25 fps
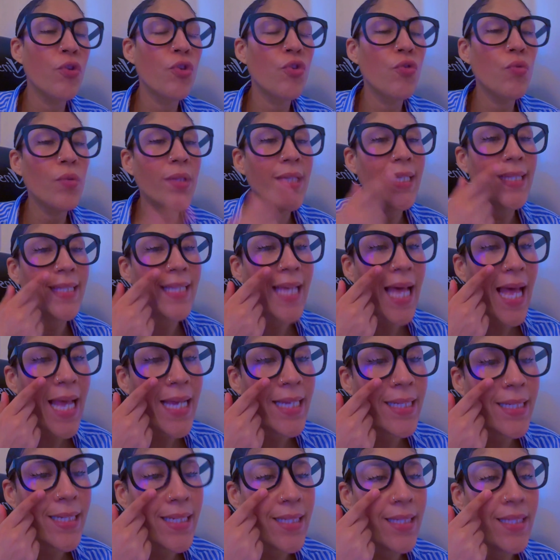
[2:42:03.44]
before you the
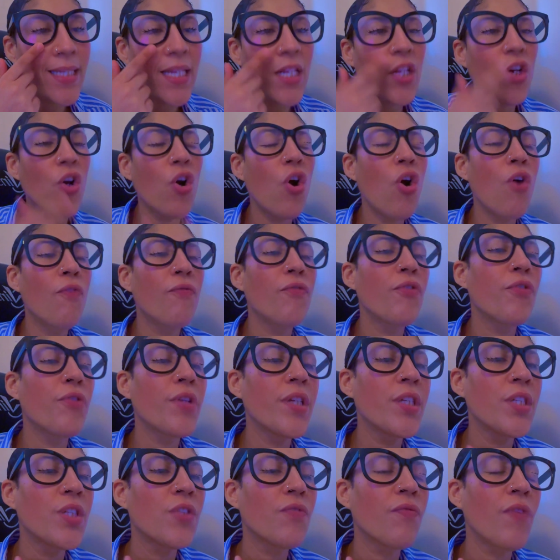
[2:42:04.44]
tithings and the
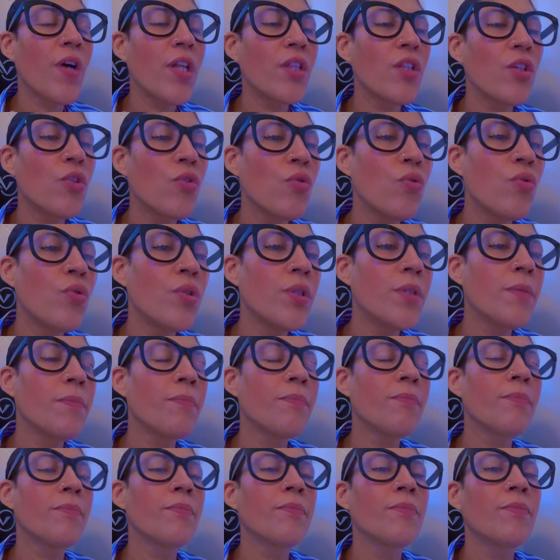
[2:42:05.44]
offerings, Father Lord,
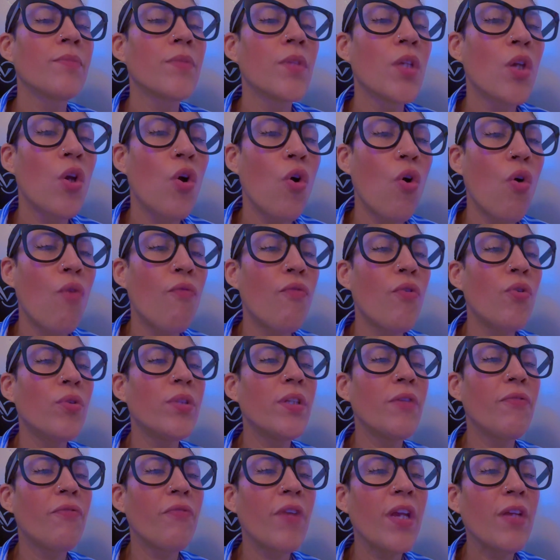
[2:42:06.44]
of
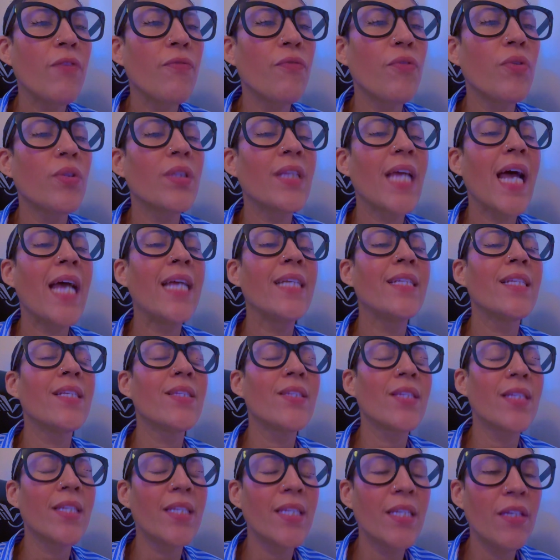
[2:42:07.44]
all the faithful
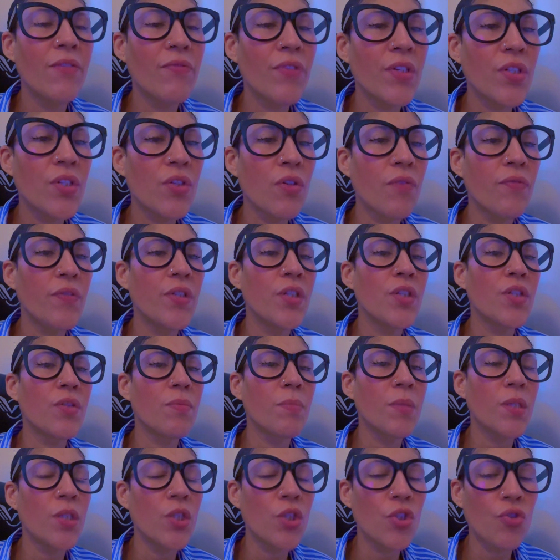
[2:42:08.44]
tithers and givers of
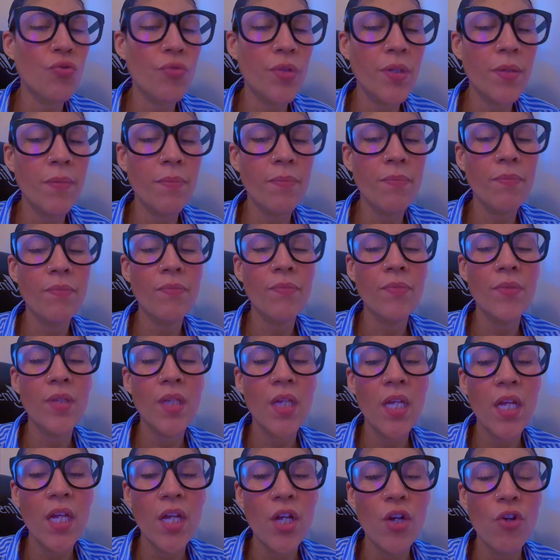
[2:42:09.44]
this ministry.
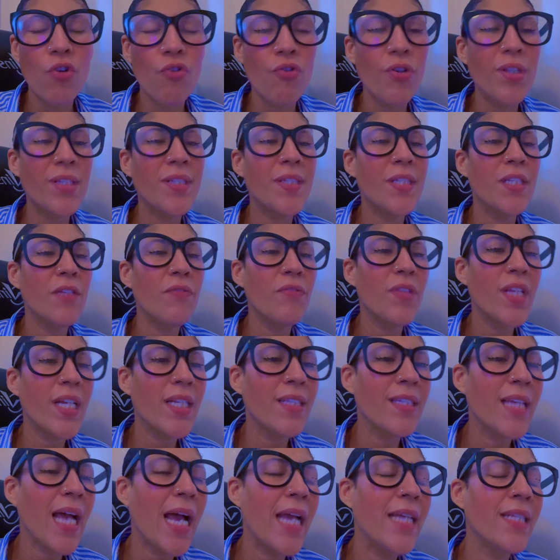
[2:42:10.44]
Receive
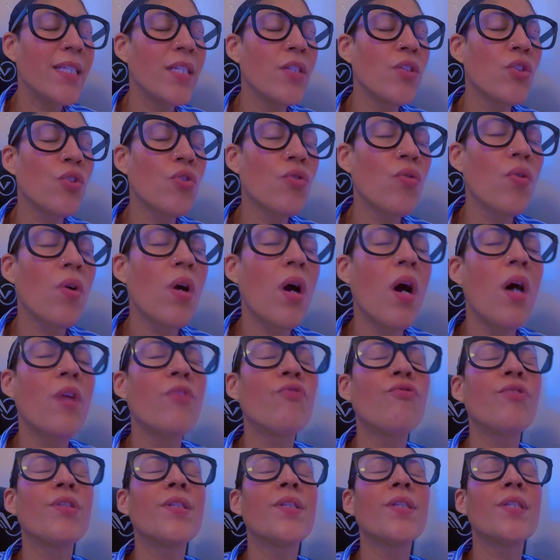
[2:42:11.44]
their tithings, Lord
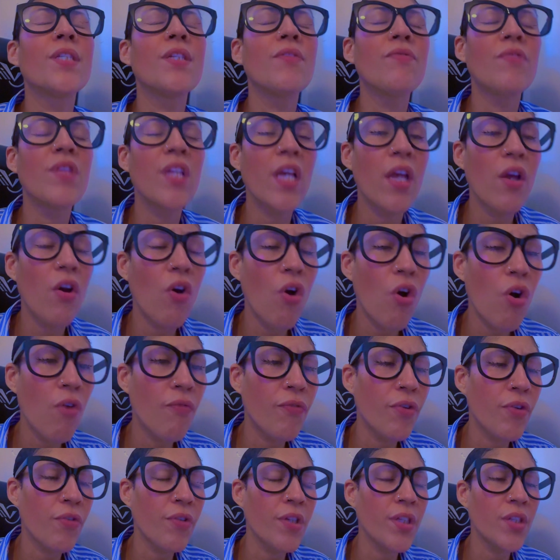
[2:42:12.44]
God. Receive their
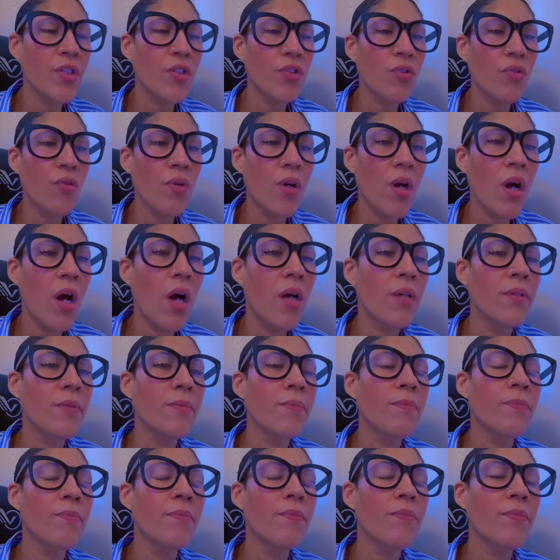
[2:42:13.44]
offerings, Lord
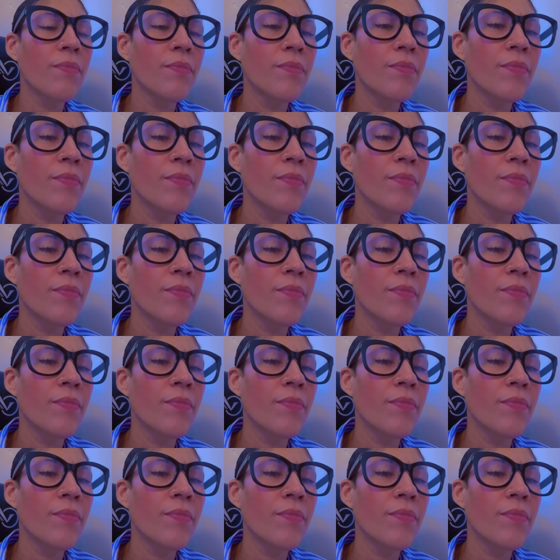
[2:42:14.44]
God.